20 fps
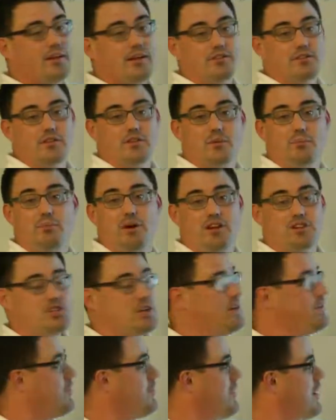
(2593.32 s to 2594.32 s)
gives us a bunch of
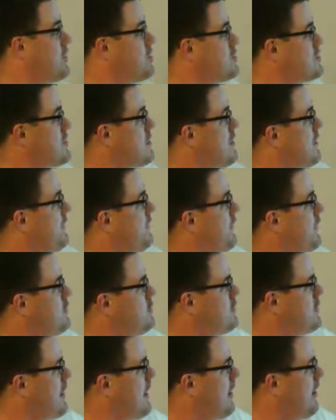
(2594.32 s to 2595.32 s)
information. The
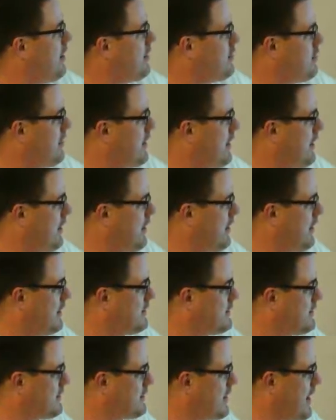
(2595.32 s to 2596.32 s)
first character here
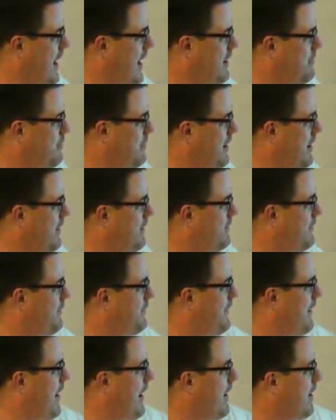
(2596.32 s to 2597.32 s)
is the type of
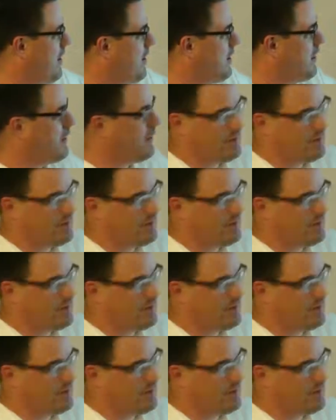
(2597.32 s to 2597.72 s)
file.